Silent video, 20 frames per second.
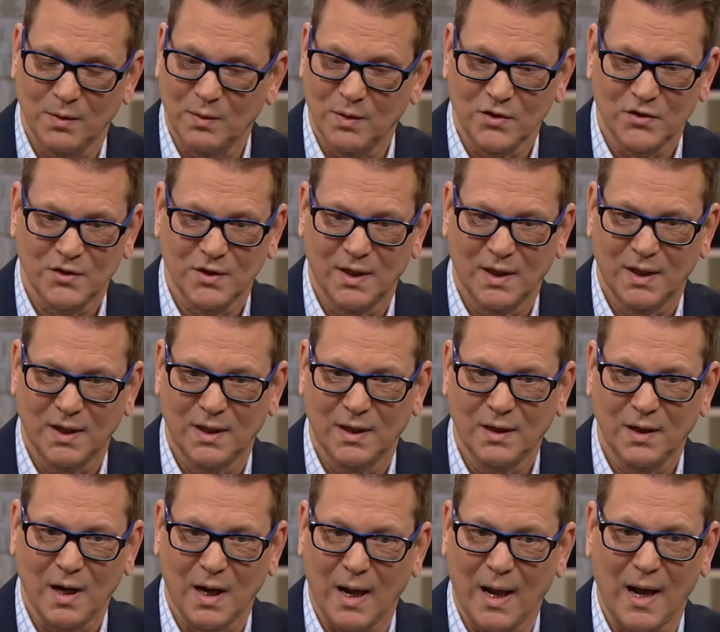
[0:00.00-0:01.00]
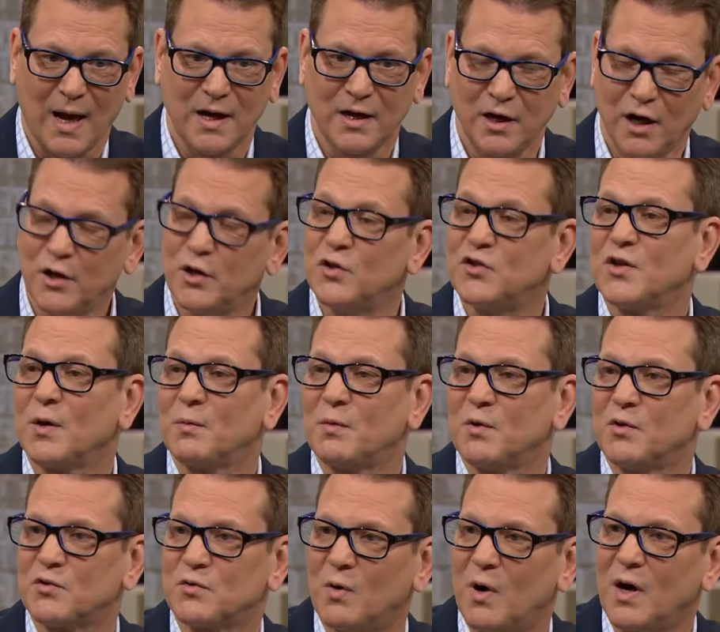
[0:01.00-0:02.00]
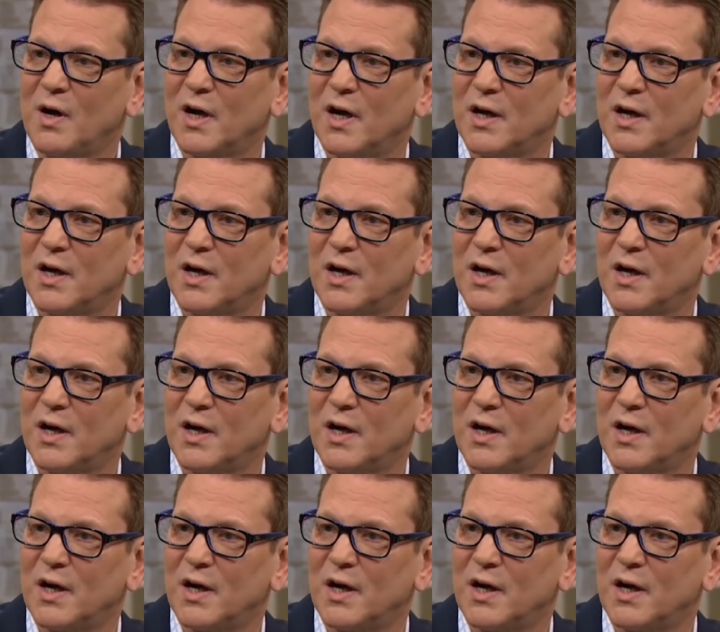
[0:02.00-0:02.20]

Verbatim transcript: it was, I knew something was wrong.